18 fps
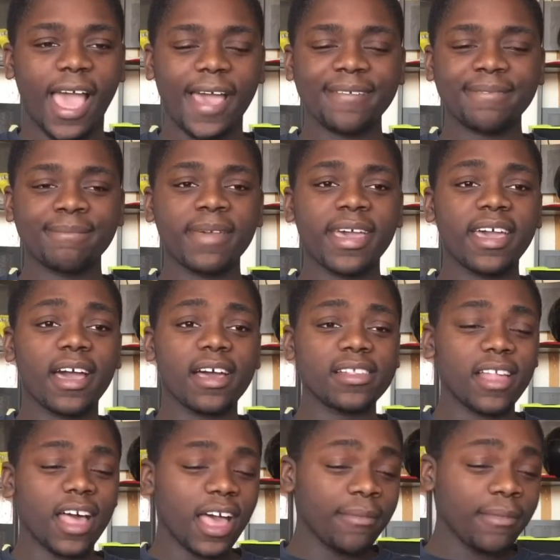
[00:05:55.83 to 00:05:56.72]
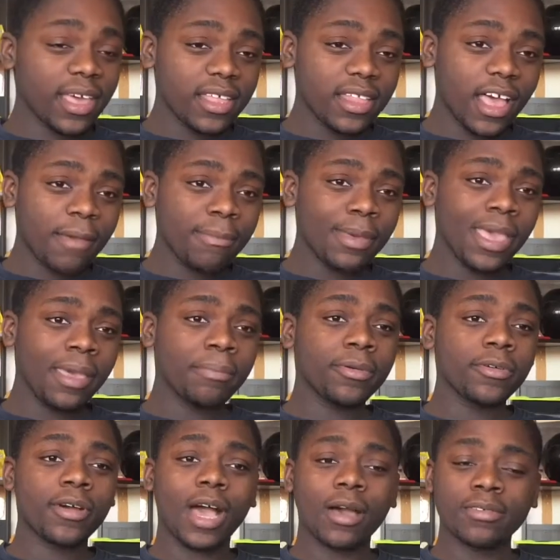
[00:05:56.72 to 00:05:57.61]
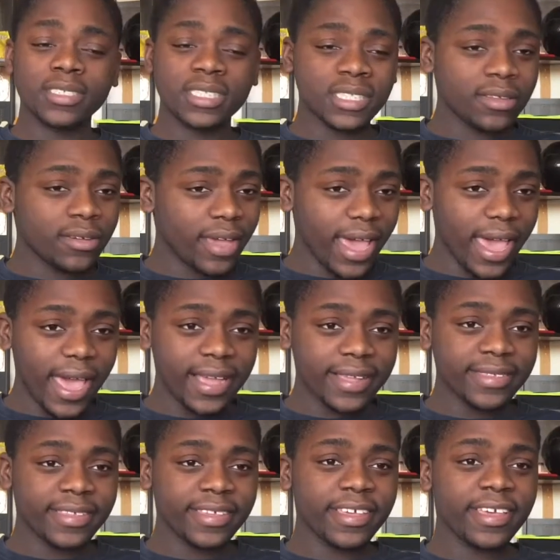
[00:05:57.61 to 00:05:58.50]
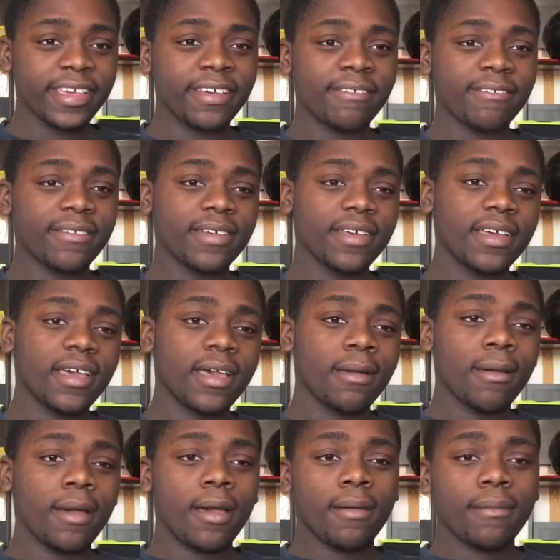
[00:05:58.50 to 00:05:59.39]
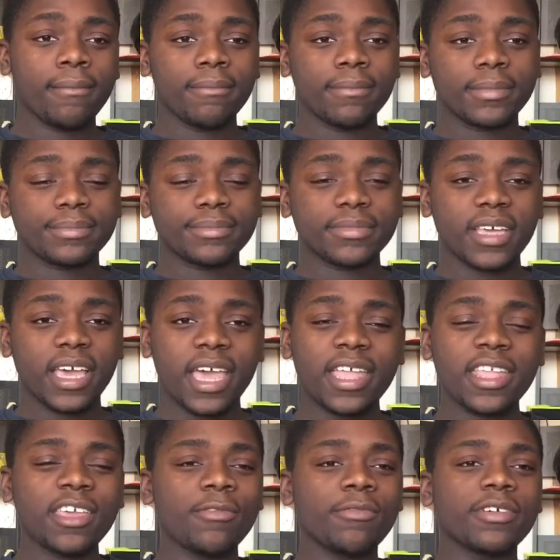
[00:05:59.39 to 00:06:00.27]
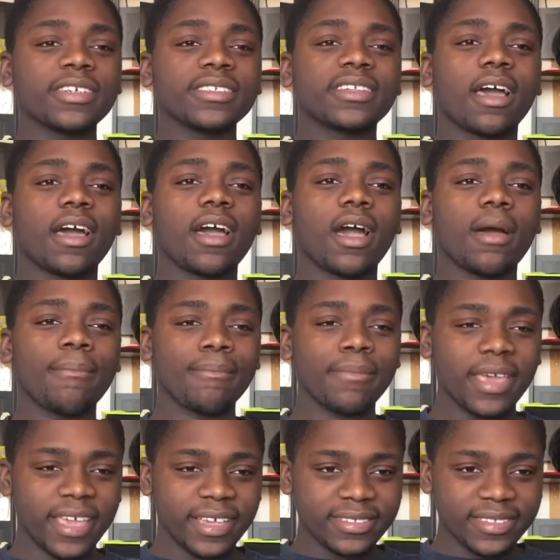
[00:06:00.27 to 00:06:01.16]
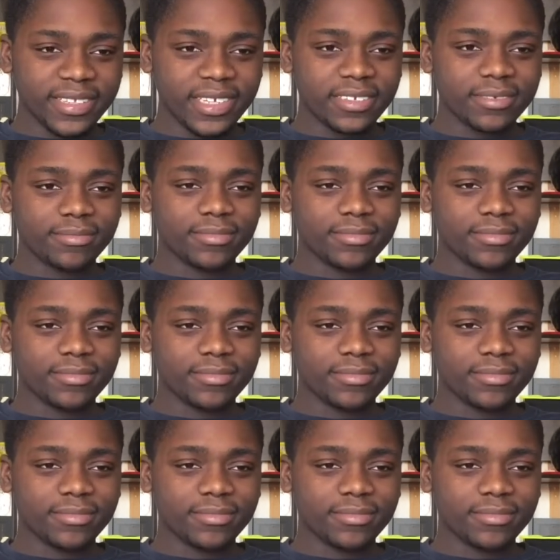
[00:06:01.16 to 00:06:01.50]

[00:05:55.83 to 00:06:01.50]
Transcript: I met a lot of people. I was still active, and it was amazing.